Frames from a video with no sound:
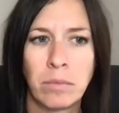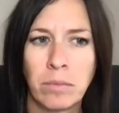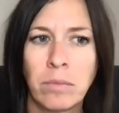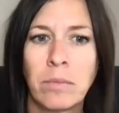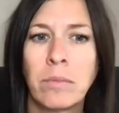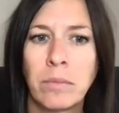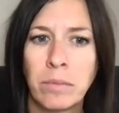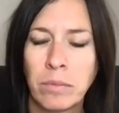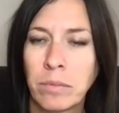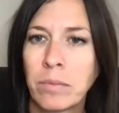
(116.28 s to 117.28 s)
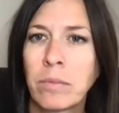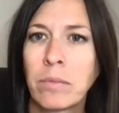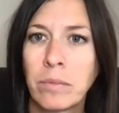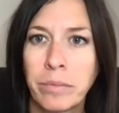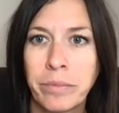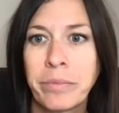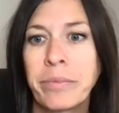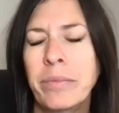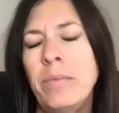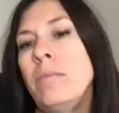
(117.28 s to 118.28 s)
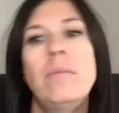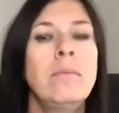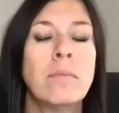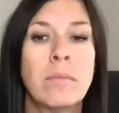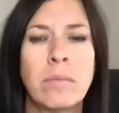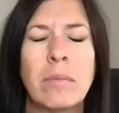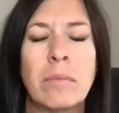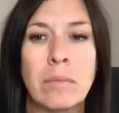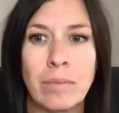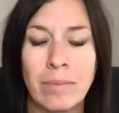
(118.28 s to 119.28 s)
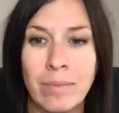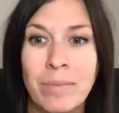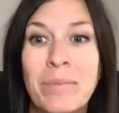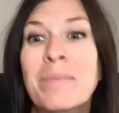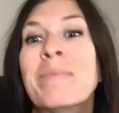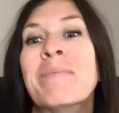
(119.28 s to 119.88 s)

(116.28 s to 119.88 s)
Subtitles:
No words are spoken by the person on screen.